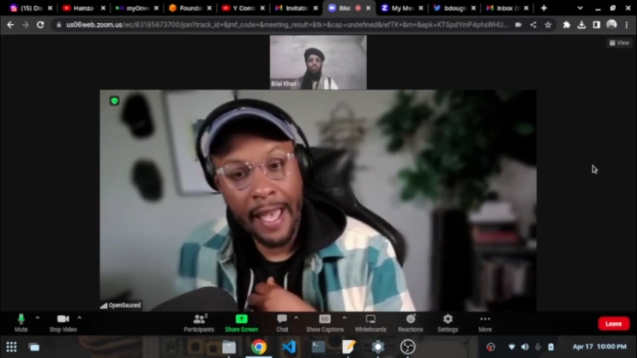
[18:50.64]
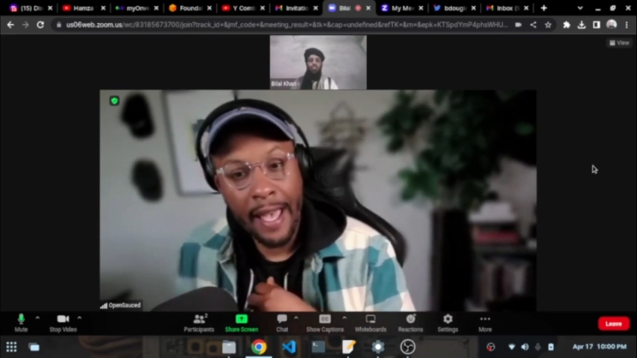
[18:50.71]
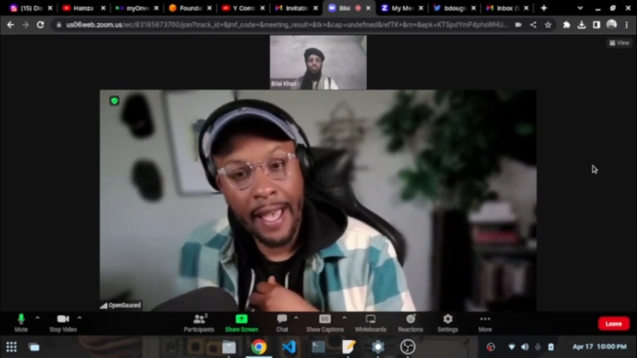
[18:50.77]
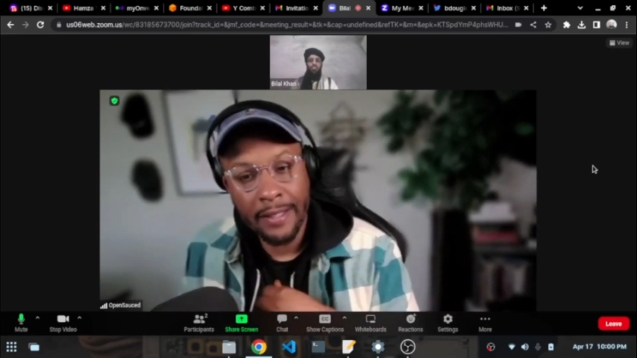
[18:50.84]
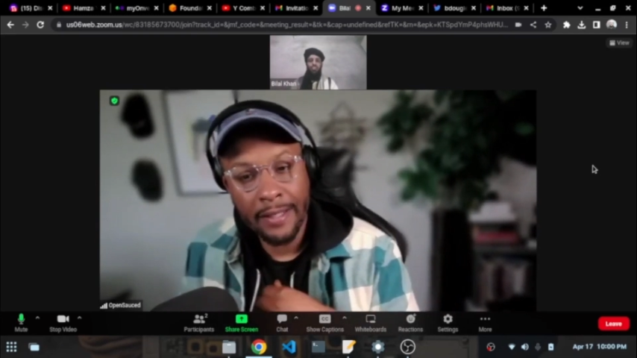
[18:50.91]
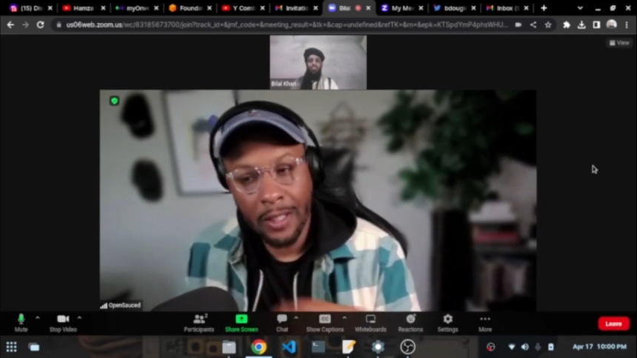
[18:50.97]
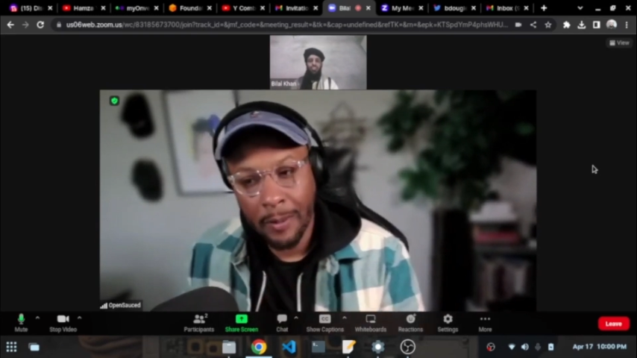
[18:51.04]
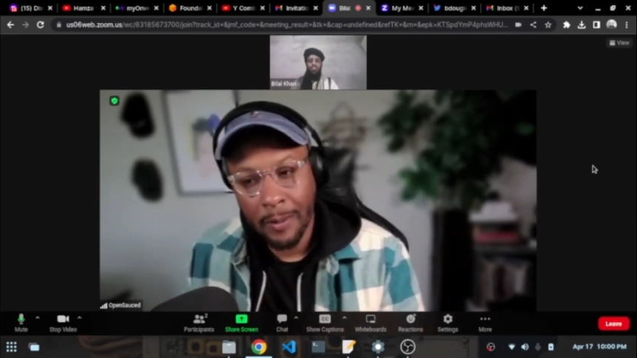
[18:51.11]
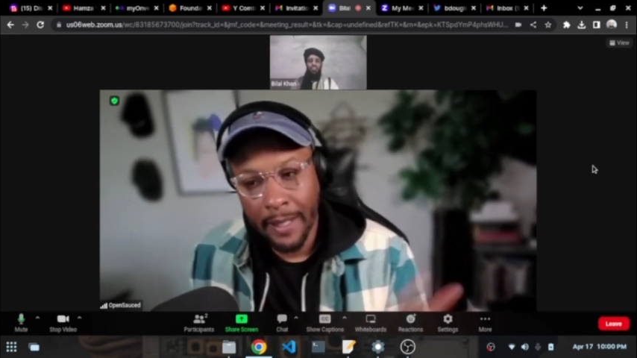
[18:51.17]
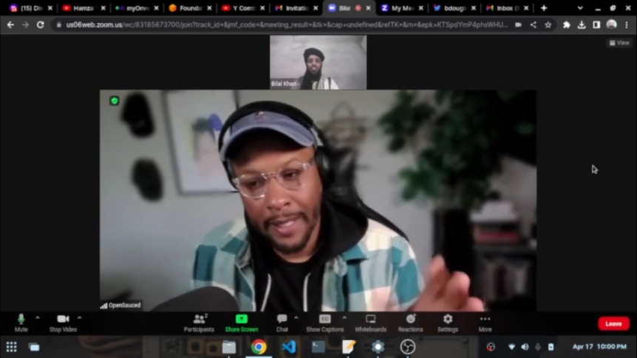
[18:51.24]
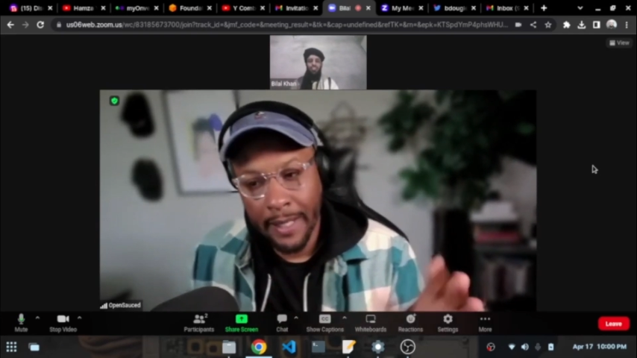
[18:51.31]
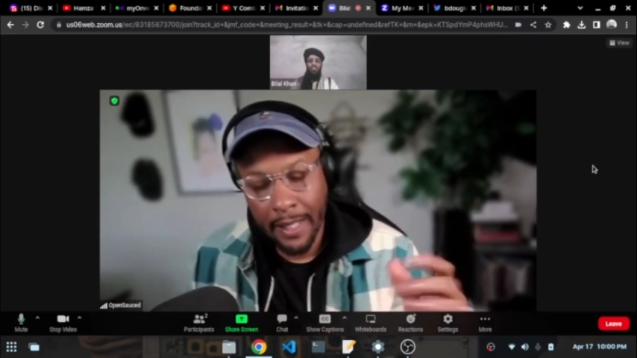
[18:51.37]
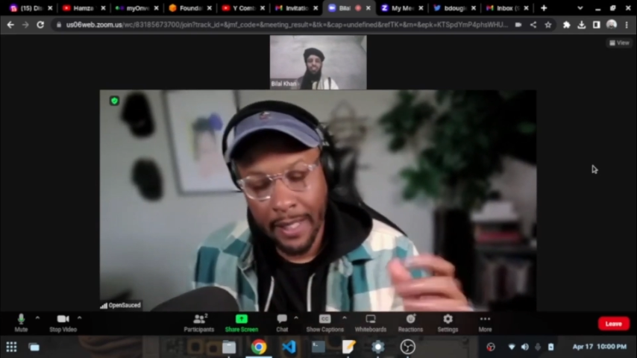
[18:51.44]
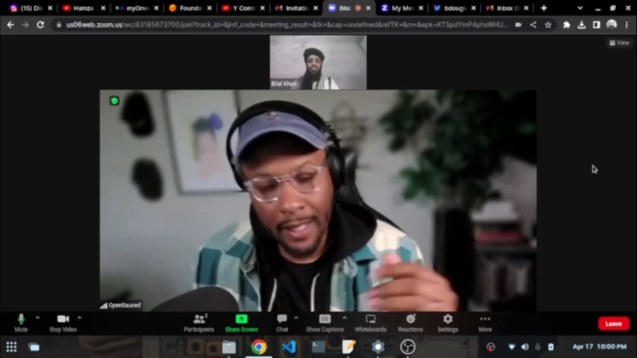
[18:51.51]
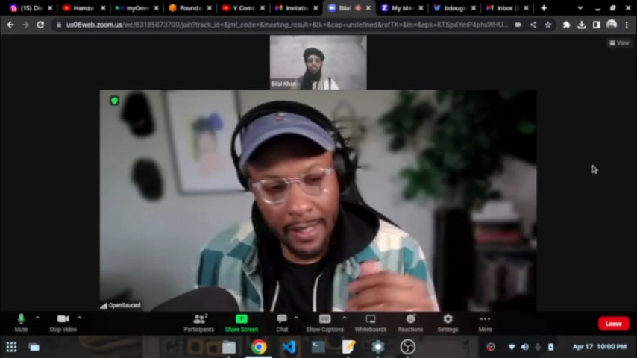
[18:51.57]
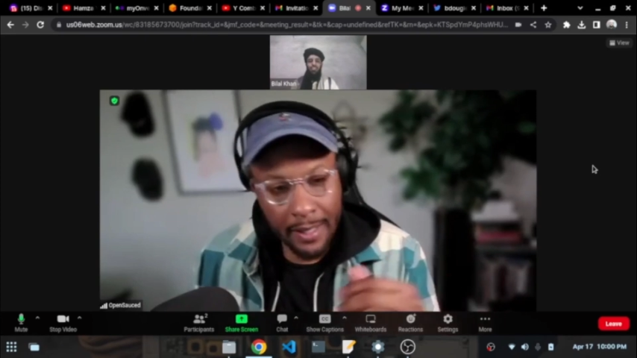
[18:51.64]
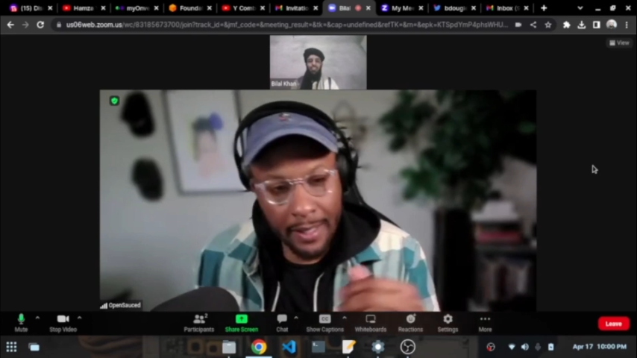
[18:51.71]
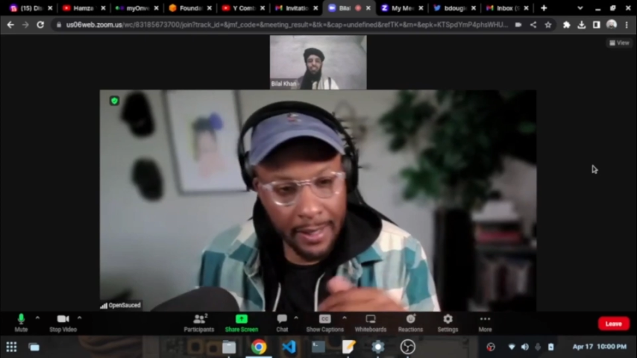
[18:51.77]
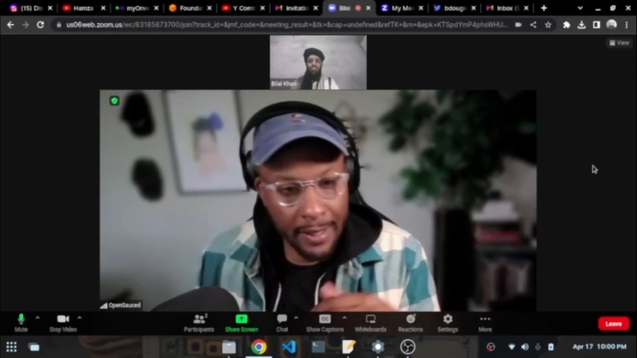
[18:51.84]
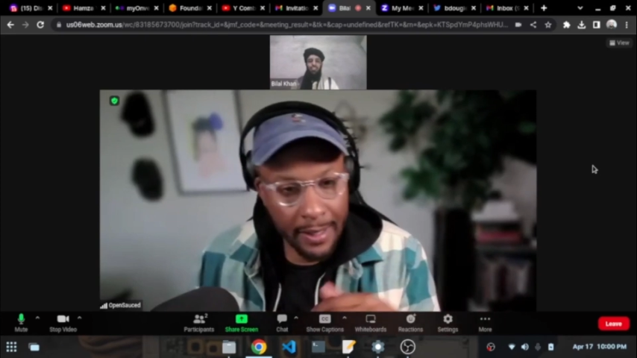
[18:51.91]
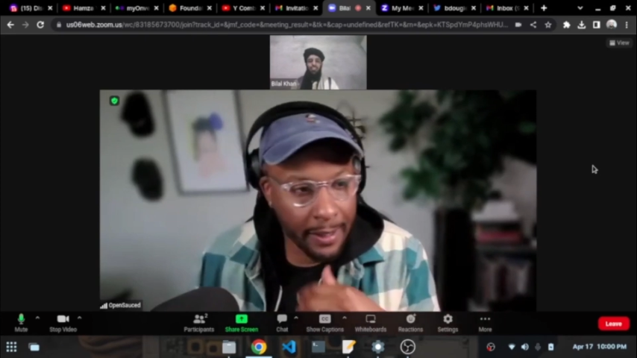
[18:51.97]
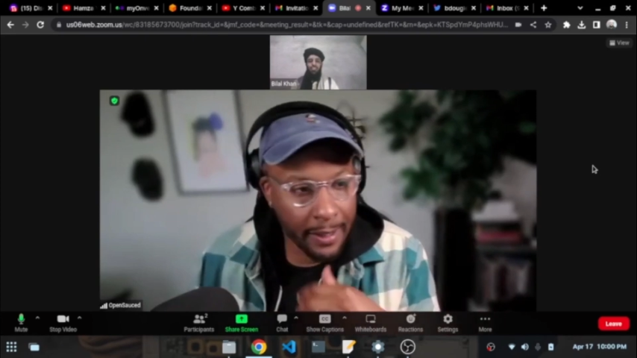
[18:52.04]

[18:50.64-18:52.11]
it's all the way in the